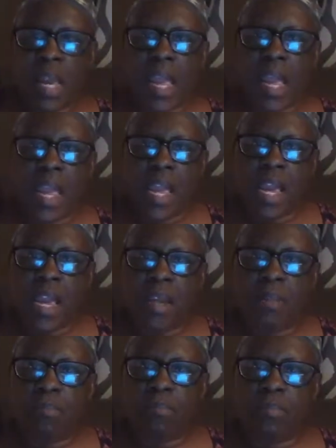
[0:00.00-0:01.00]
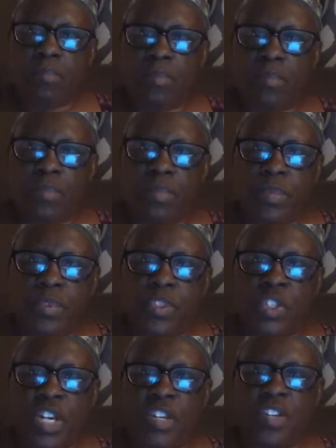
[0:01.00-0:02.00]
And
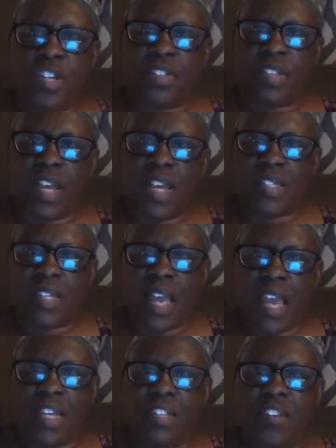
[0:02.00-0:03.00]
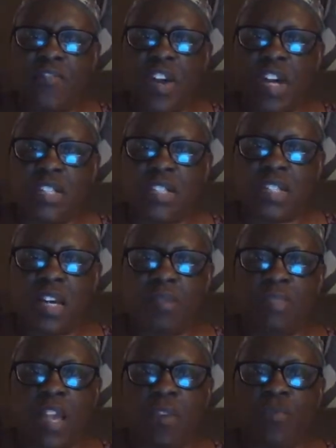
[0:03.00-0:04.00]
Gigi says, hey to Yvonne
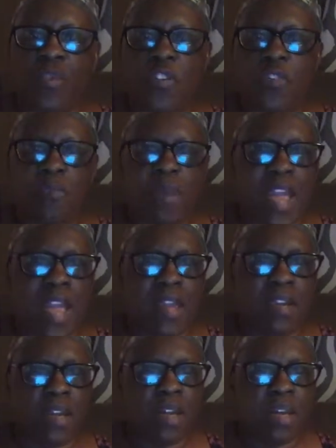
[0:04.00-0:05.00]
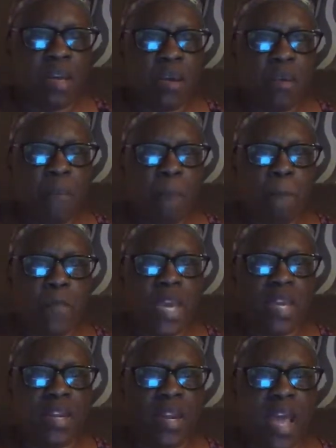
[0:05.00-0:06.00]
Stubbs and Wolfman
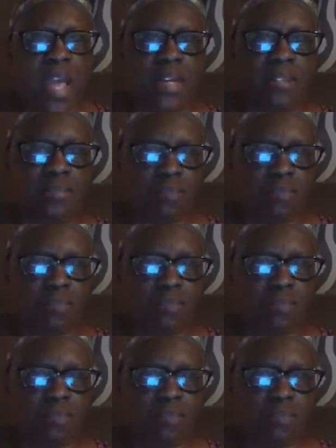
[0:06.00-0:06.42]
Midnight.